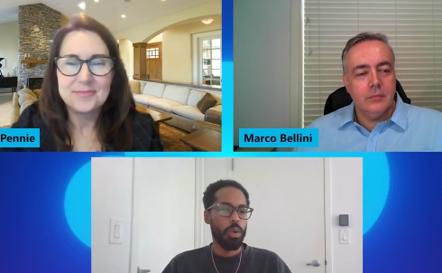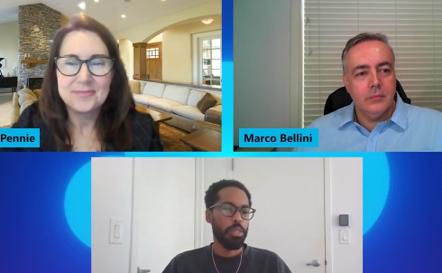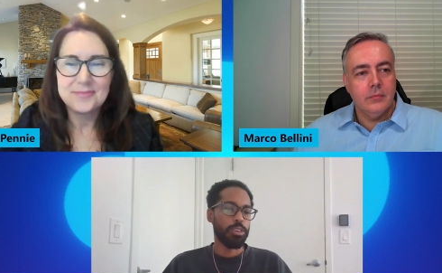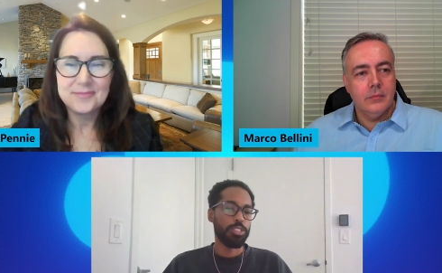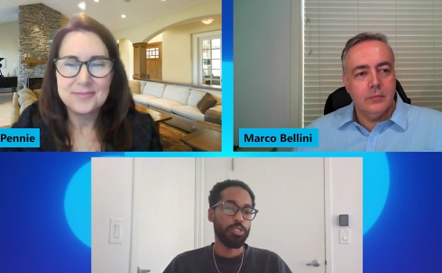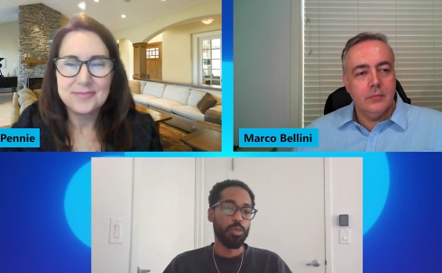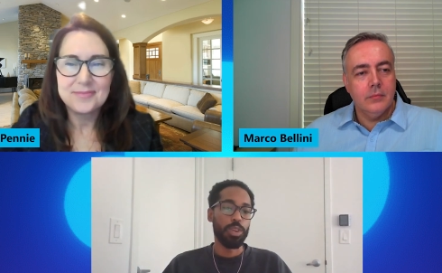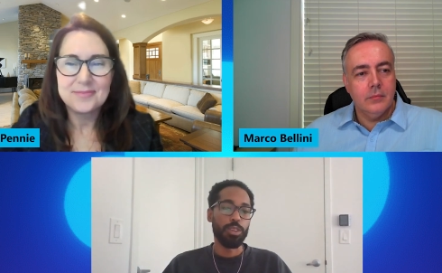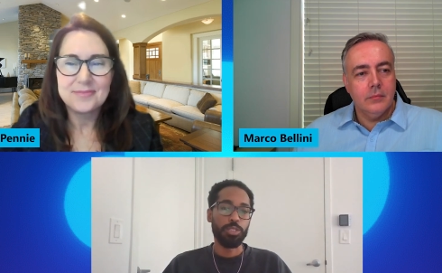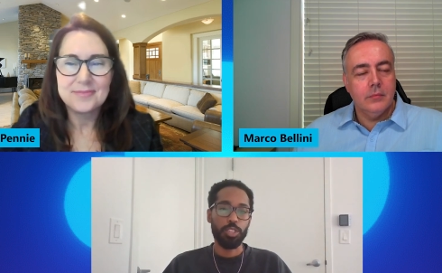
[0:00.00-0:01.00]
Speaker 1: whether it's through
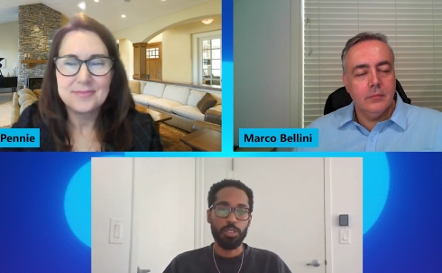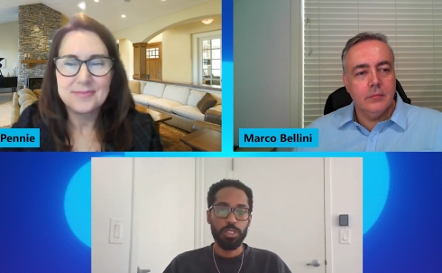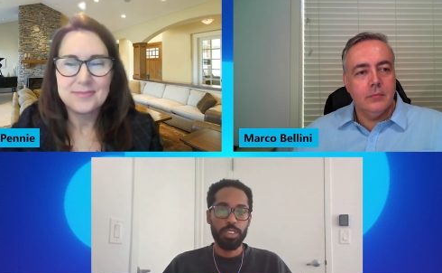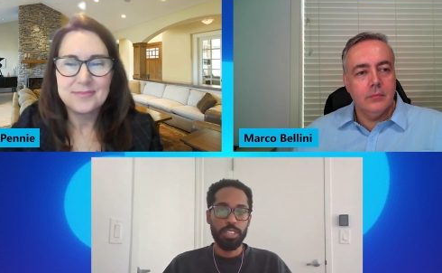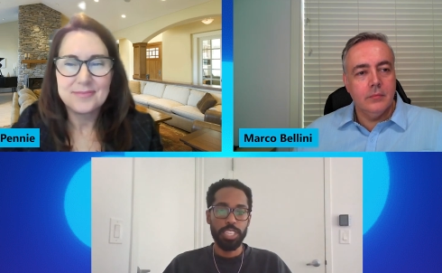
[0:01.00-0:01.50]
Windows Server,